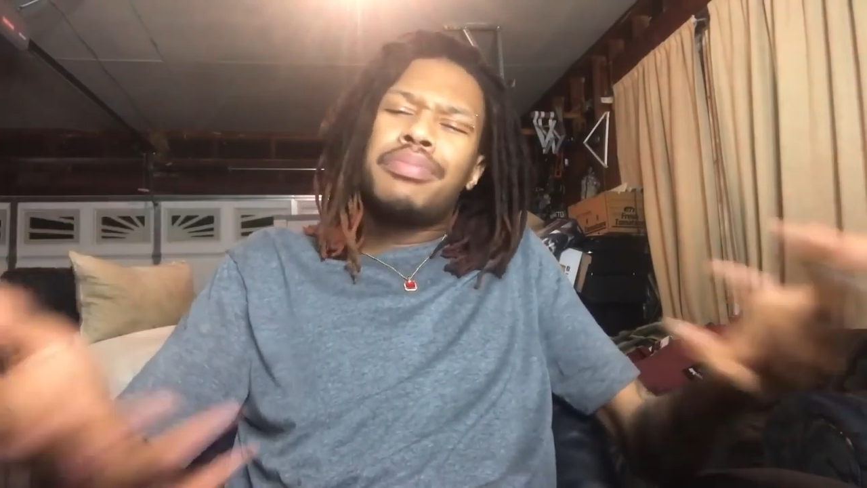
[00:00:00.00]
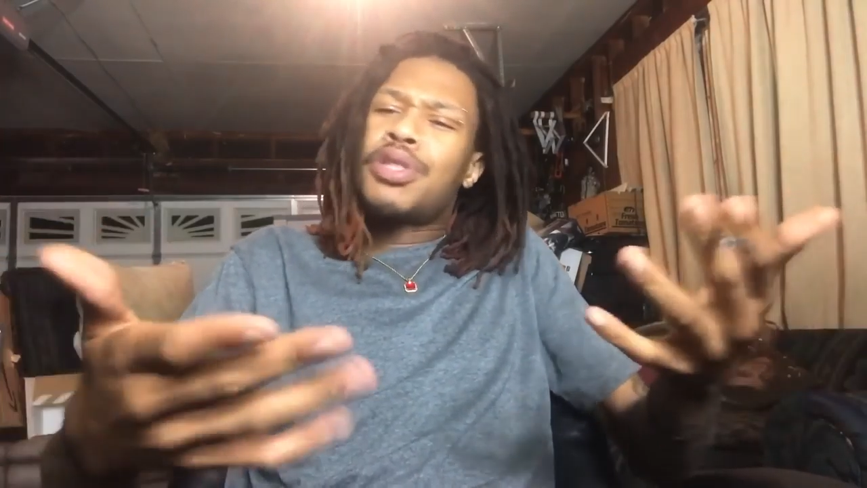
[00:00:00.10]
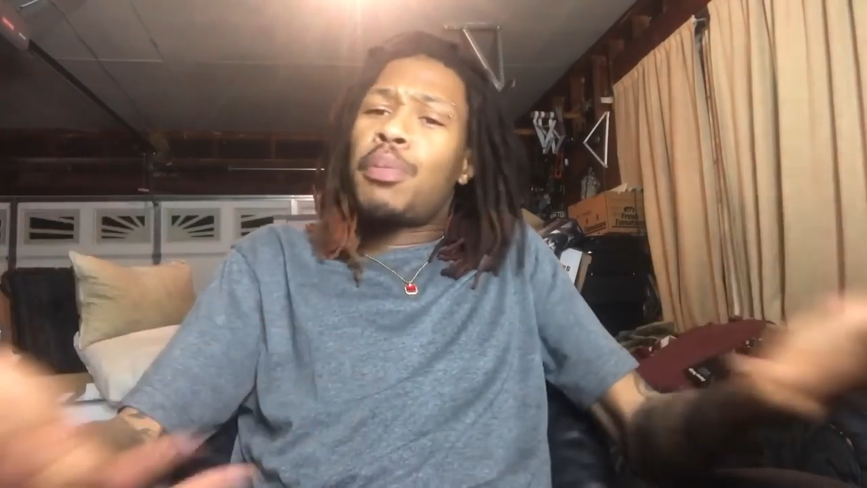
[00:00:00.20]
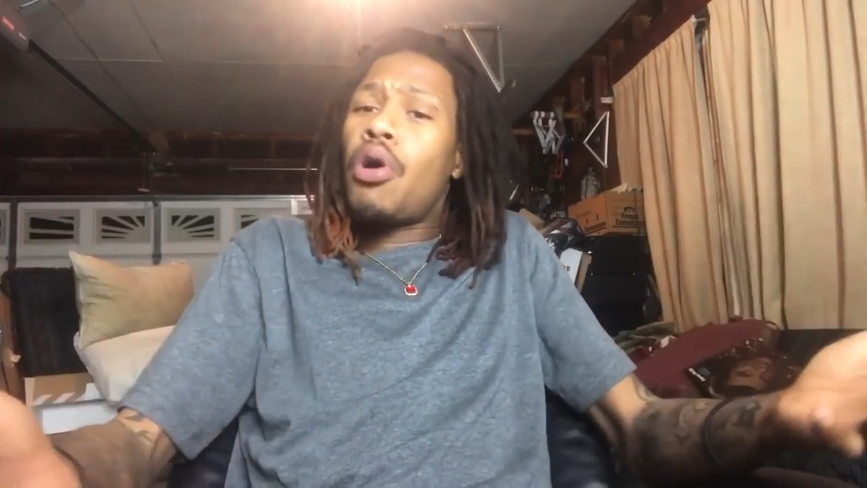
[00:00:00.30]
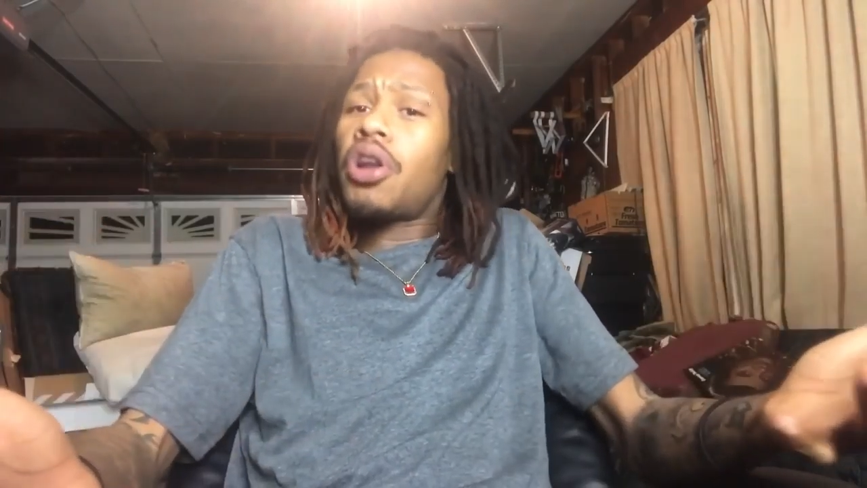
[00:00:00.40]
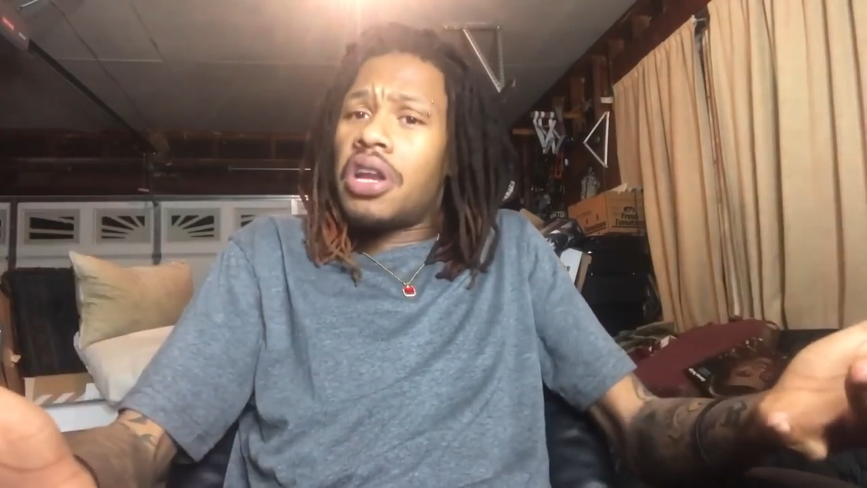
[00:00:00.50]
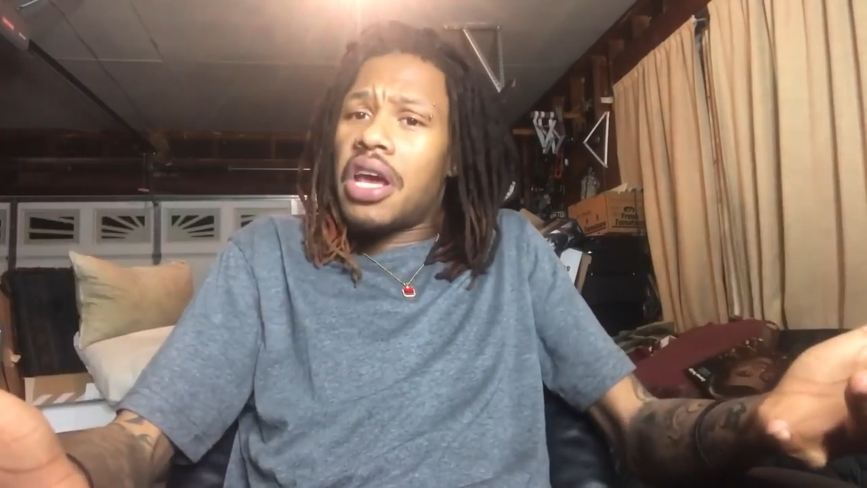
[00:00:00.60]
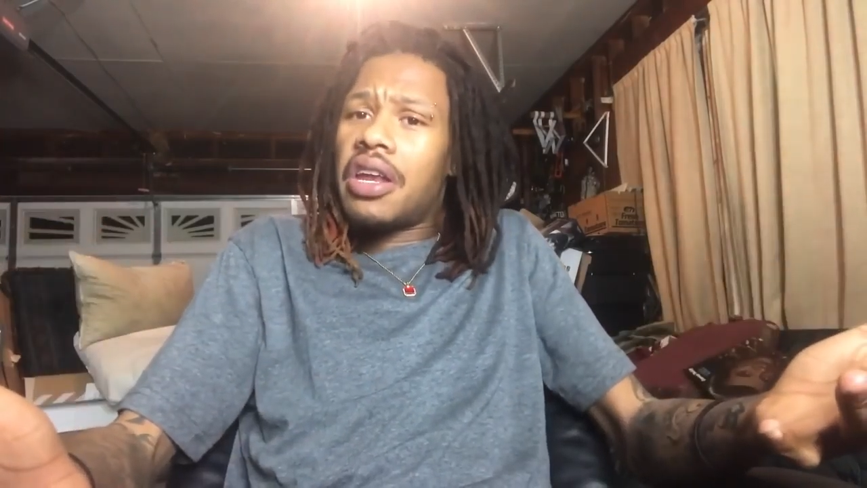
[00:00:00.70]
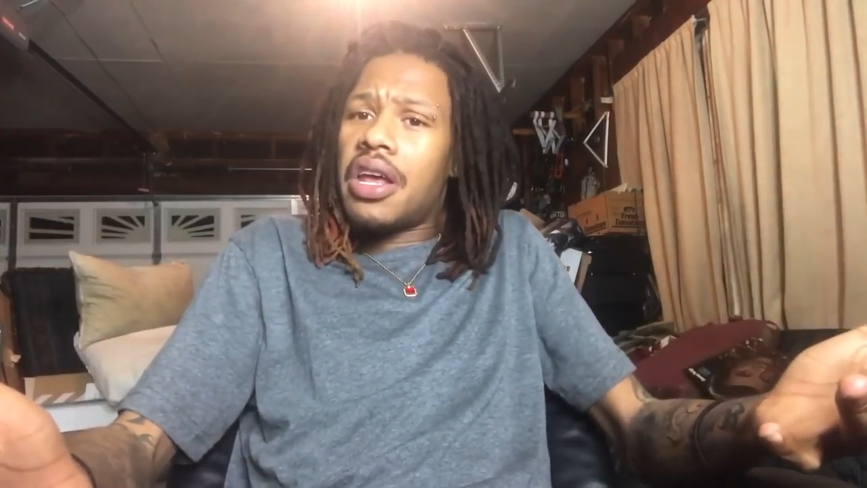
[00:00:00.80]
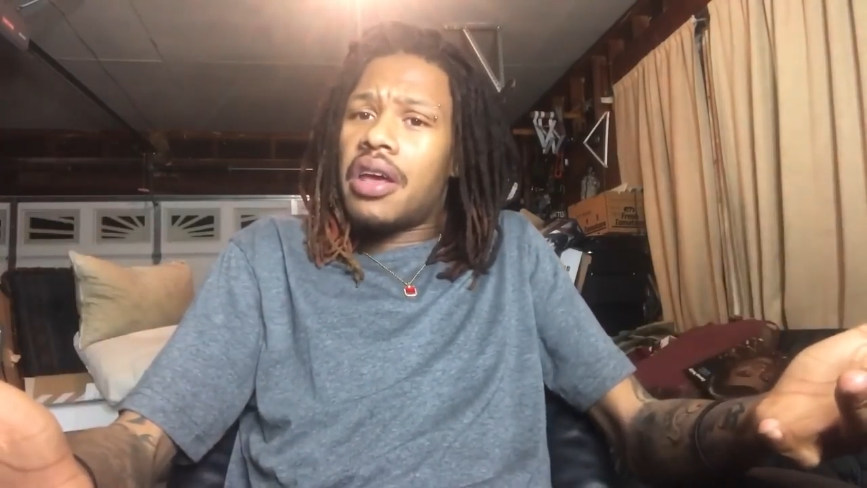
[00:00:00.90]
support a
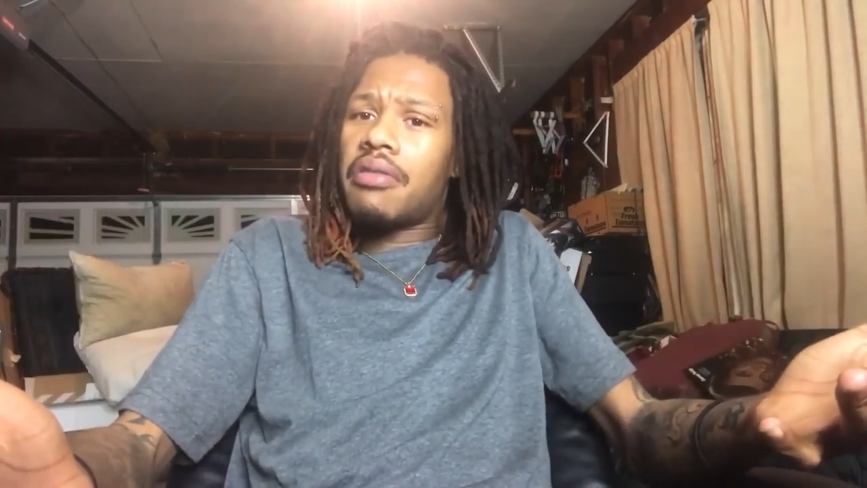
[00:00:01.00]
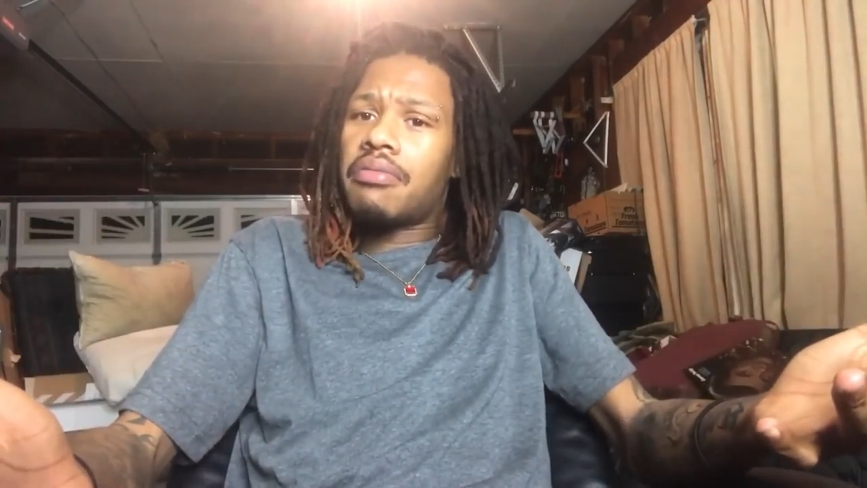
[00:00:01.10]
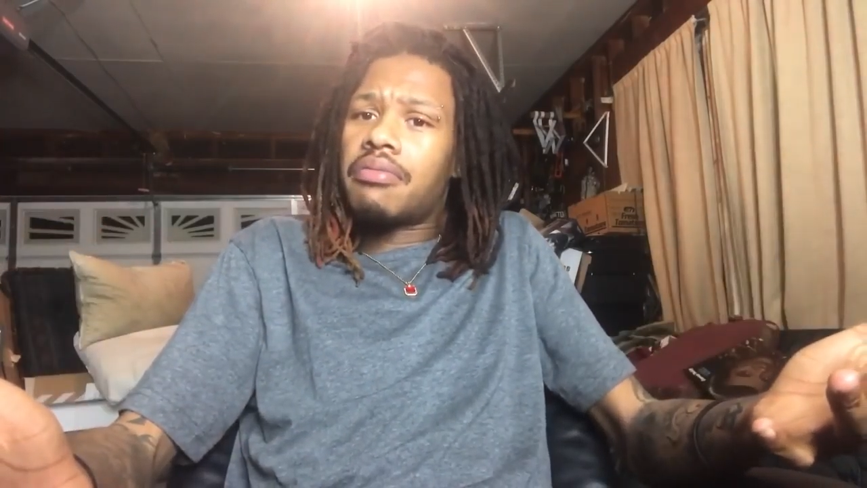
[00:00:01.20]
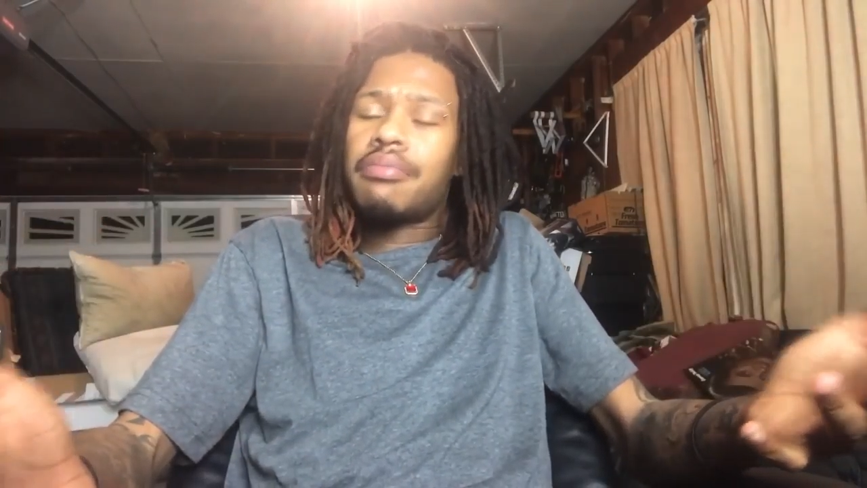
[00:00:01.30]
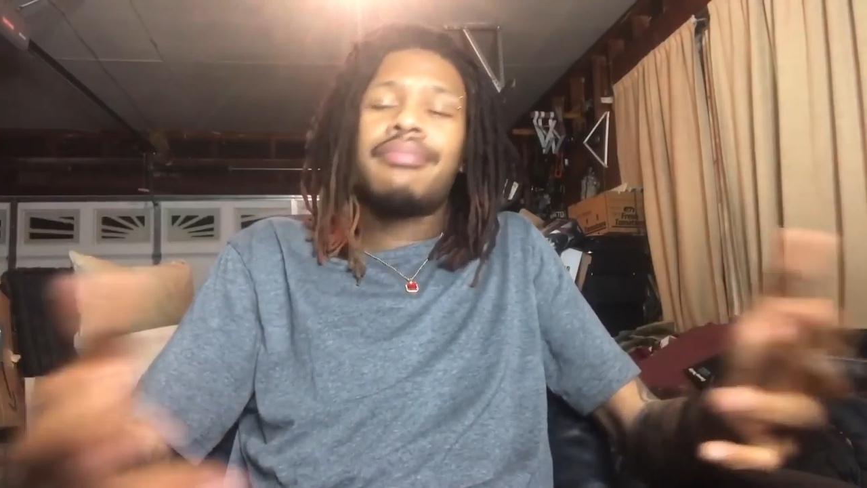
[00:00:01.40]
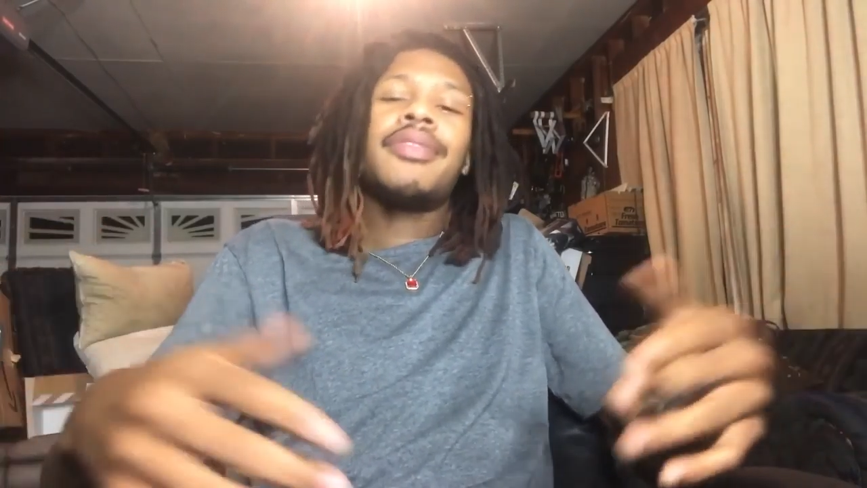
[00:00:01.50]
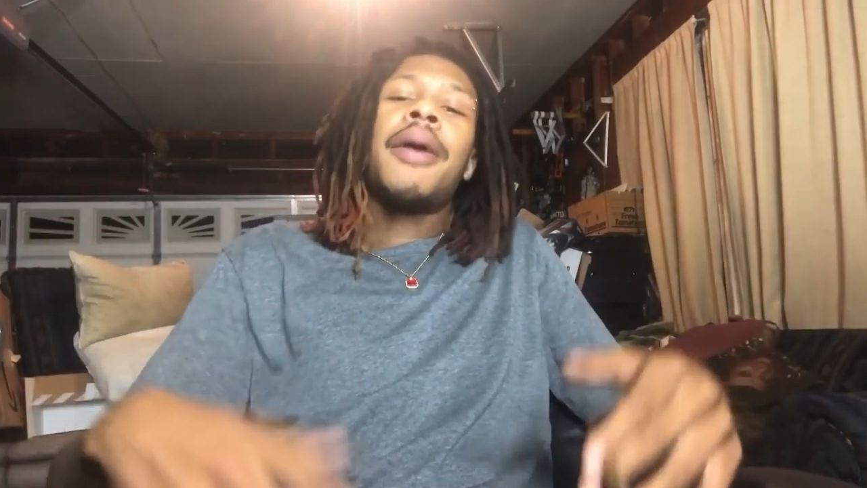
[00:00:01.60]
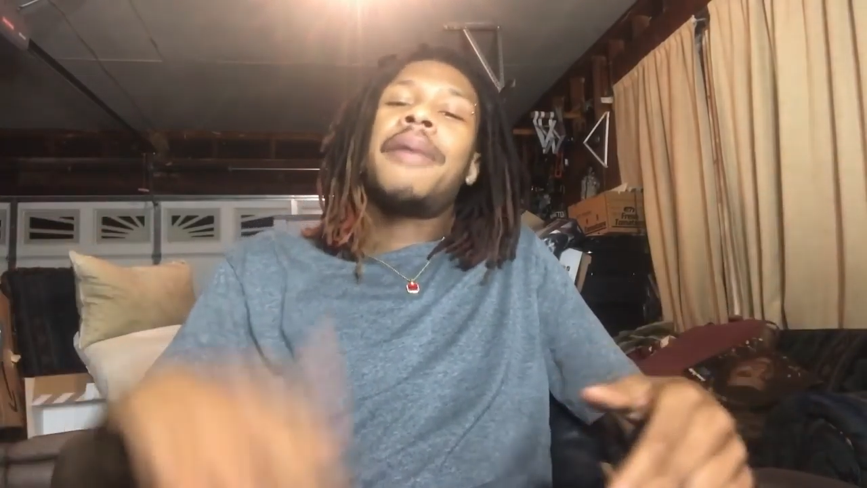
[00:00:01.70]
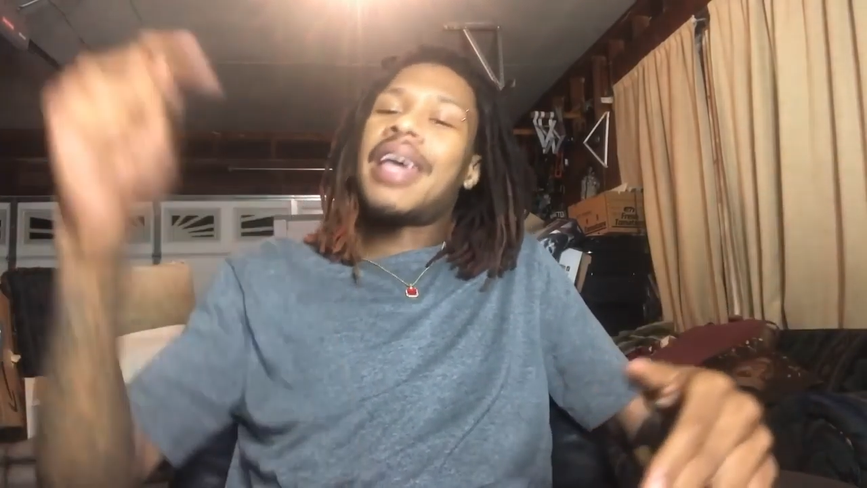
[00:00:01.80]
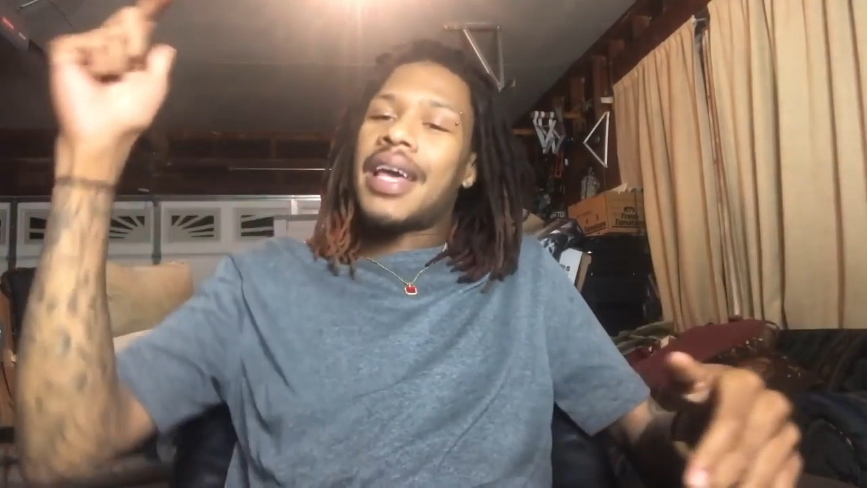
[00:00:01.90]
nigga then. But